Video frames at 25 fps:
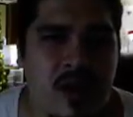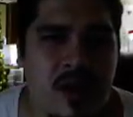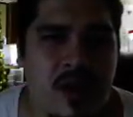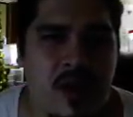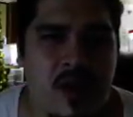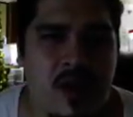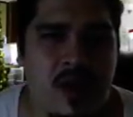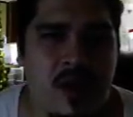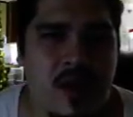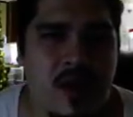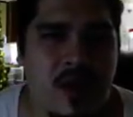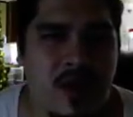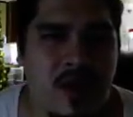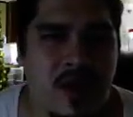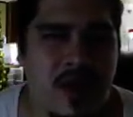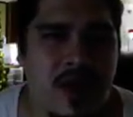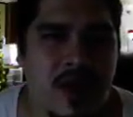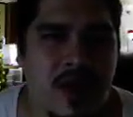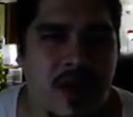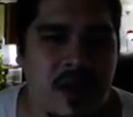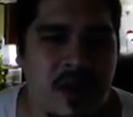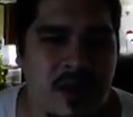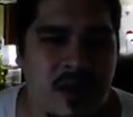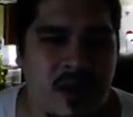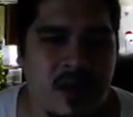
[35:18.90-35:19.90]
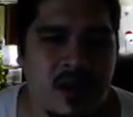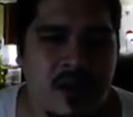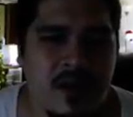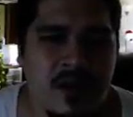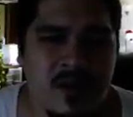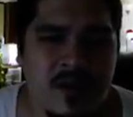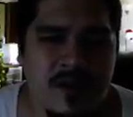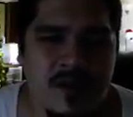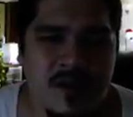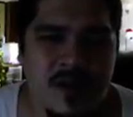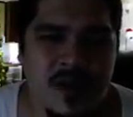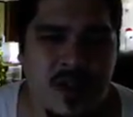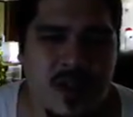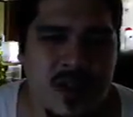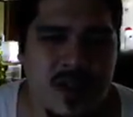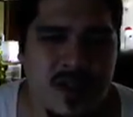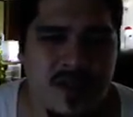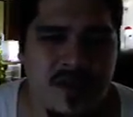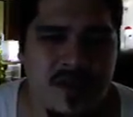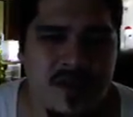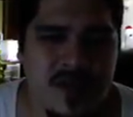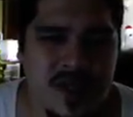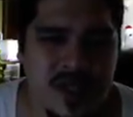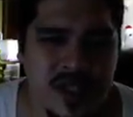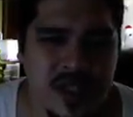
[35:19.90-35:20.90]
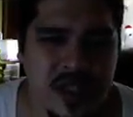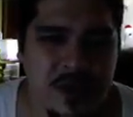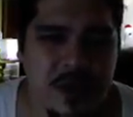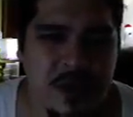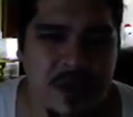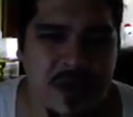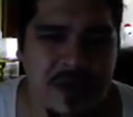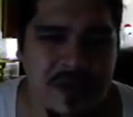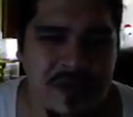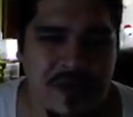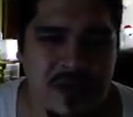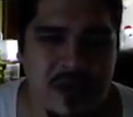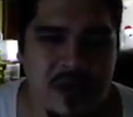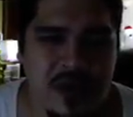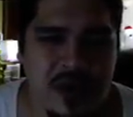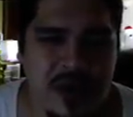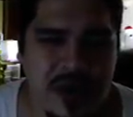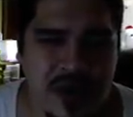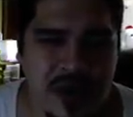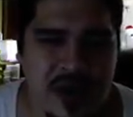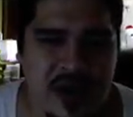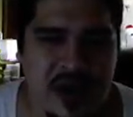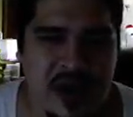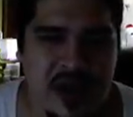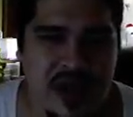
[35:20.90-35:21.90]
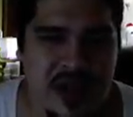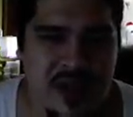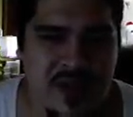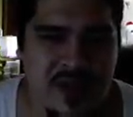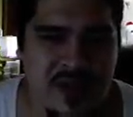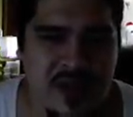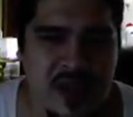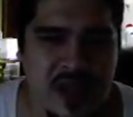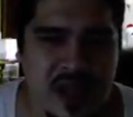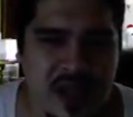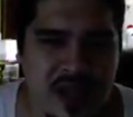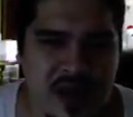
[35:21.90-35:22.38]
Okay, so let's finish up our floor here, and then